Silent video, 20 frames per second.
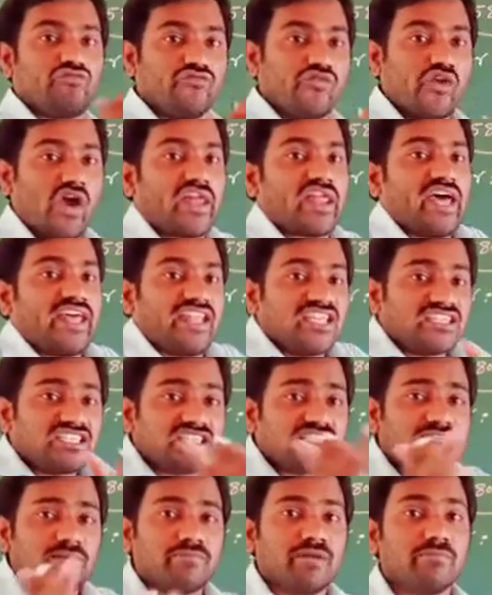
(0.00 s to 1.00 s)
If you are
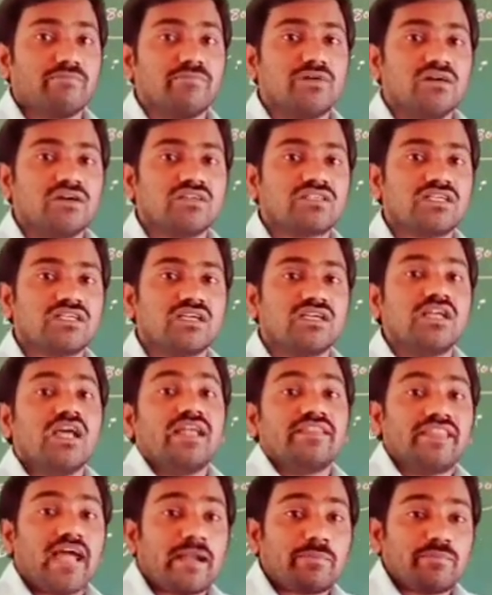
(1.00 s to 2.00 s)
arranging some numbers,
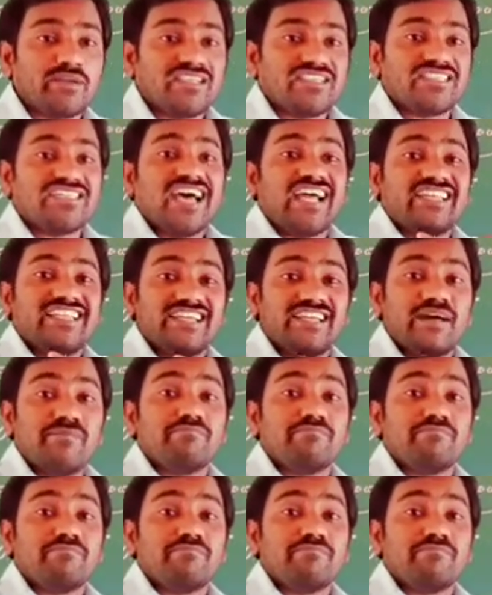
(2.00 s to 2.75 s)
that means the